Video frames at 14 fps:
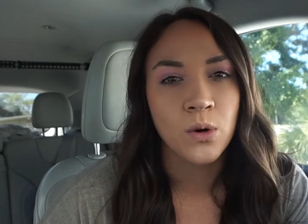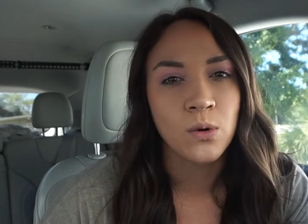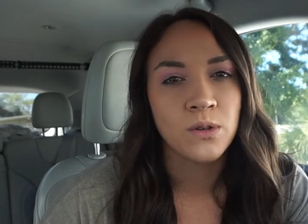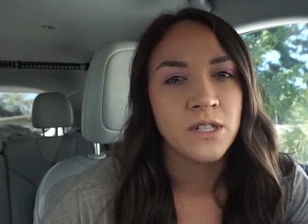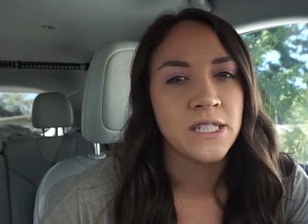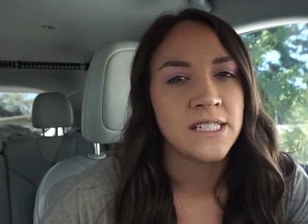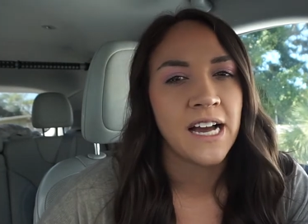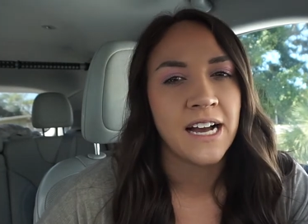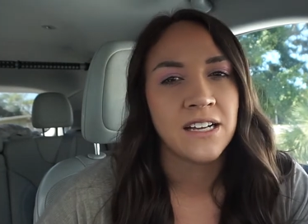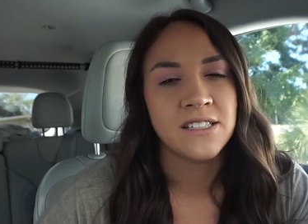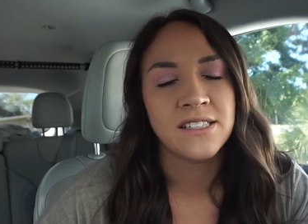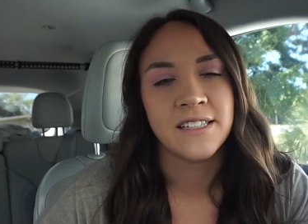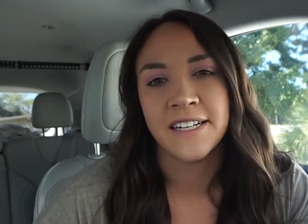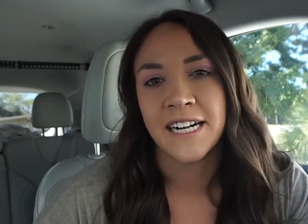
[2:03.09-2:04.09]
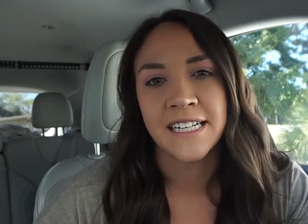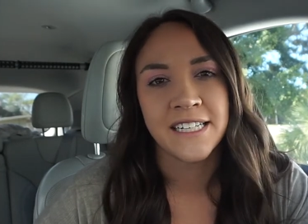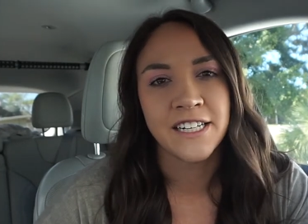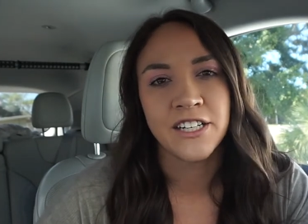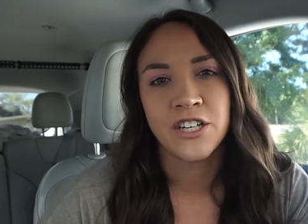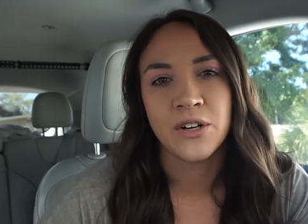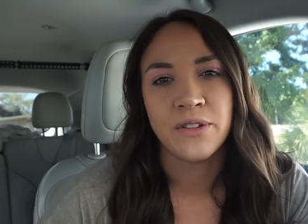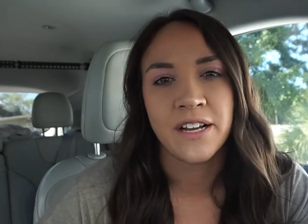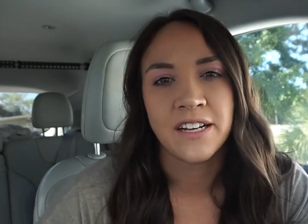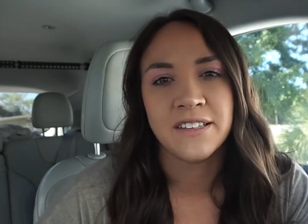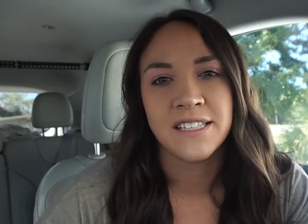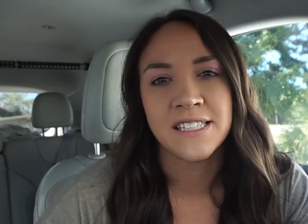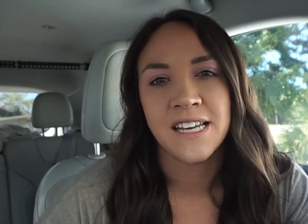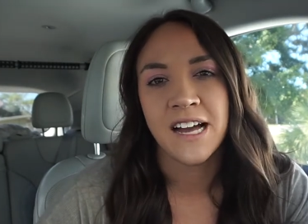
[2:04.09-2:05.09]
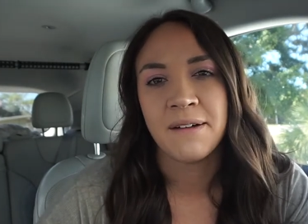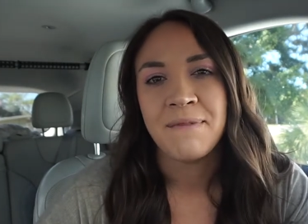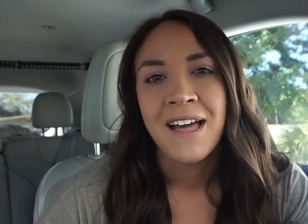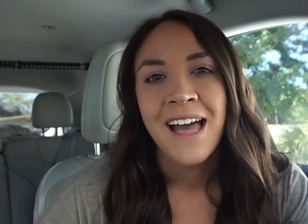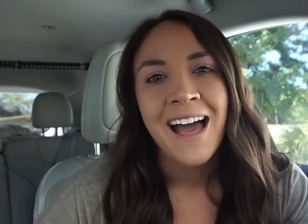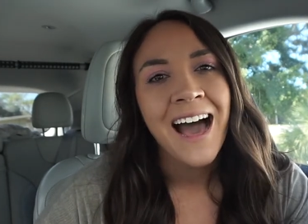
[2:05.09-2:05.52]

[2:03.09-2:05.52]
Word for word: older styles in there. I didn't go there this time.